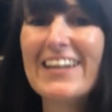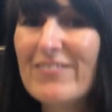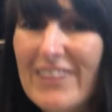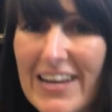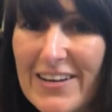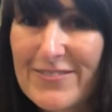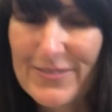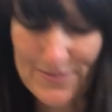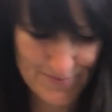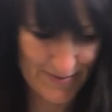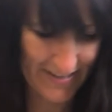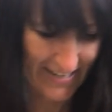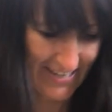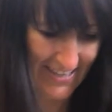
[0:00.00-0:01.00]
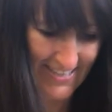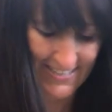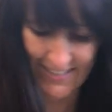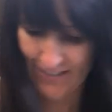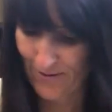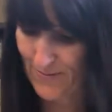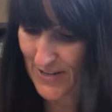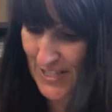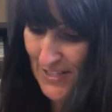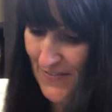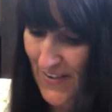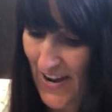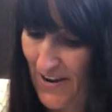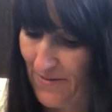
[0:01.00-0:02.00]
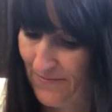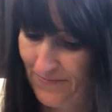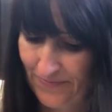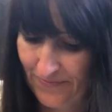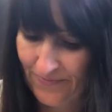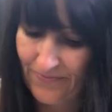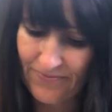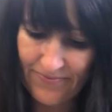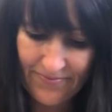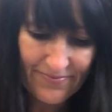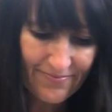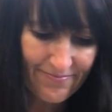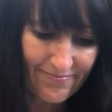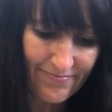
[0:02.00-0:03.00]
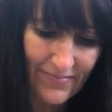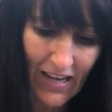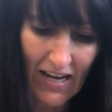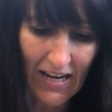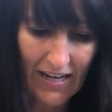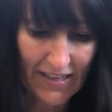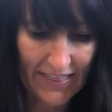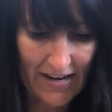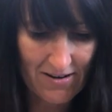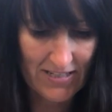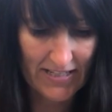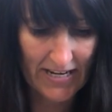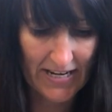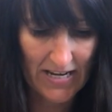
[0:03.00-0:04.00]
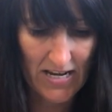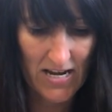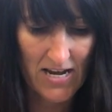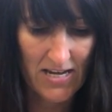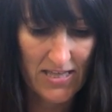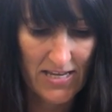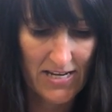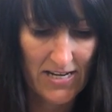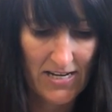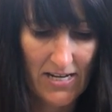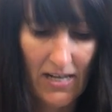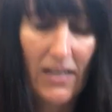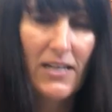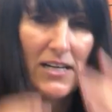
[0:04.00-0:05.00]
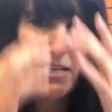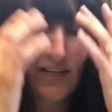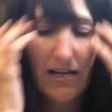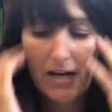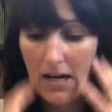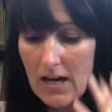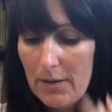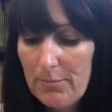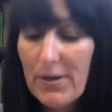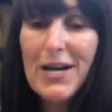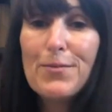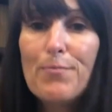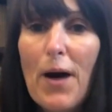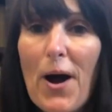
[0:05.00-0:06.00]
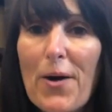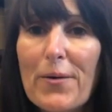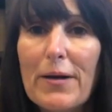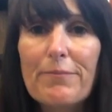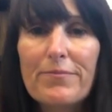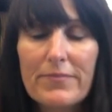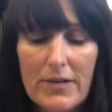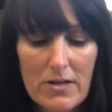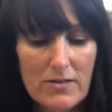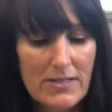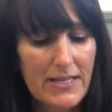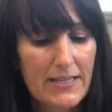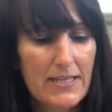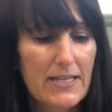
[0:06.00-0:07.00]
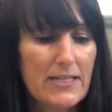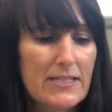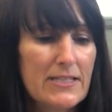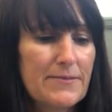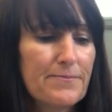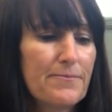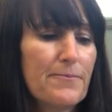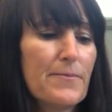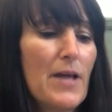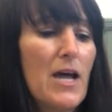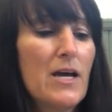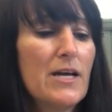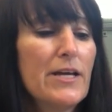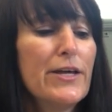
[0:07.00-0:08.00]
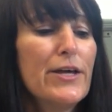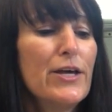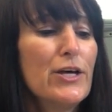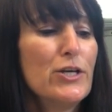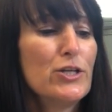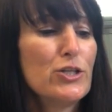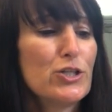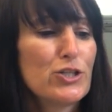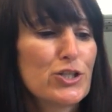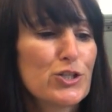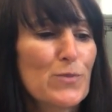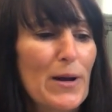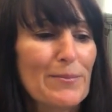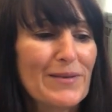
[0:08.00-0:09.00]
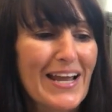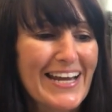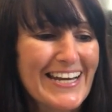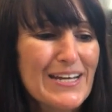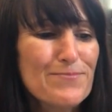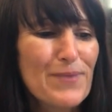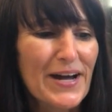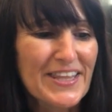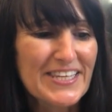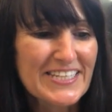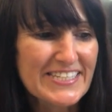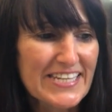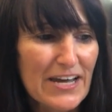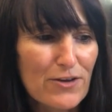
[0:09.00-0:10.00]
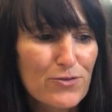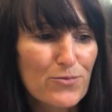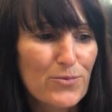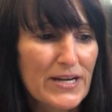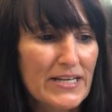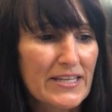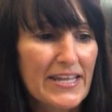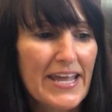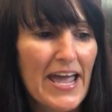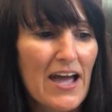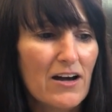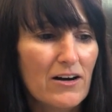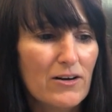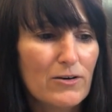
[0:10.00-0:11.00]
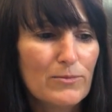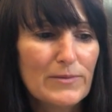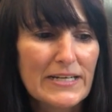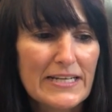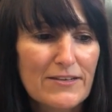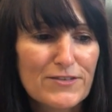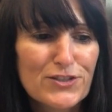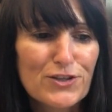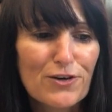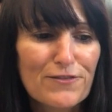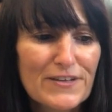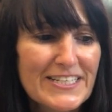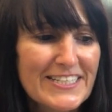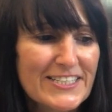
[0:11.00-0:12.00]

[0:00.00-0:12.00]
love Elephant and Piggy. They're so much fun. Uh, there is another bird poem. It goes like this. Swept lightly by the south wind, the elm leaves softly